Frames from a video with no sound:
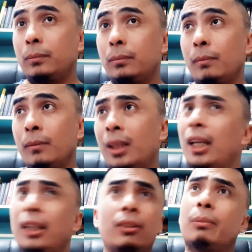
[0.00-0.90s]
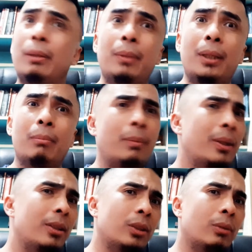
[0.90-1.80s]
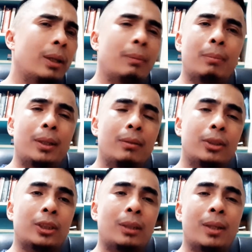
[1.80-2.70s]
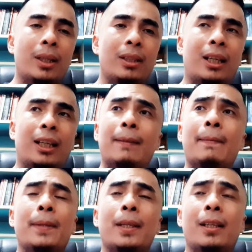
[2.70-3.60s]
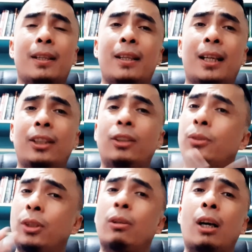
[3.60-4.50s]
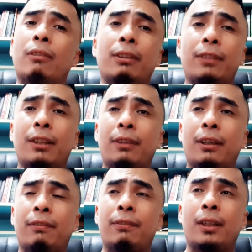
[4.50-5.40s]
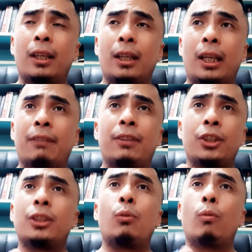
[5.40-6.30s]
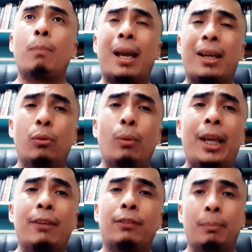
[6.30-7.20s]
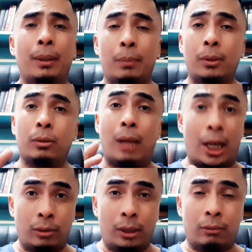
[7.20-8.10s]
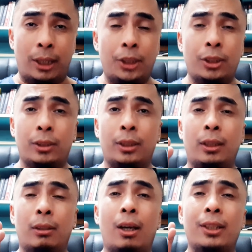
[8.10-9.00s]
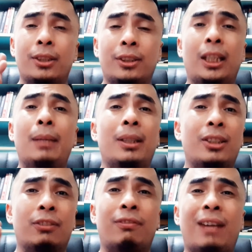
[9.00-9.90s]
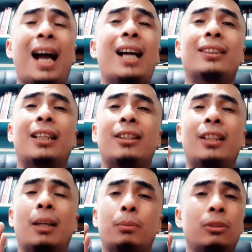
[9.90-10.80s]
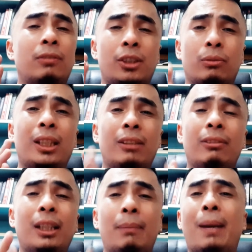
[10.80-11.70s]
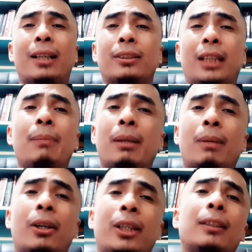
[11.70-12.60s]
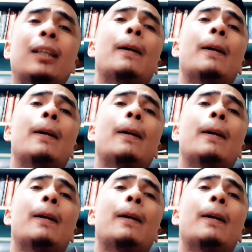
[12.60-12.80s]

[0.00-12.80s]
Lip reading: But I don't know. Maybe there's a way. Maybe there's something that I don't know of. If there's a better way for people to actually register on Steam and it's fast and the approval is really, really fast, tell me about it.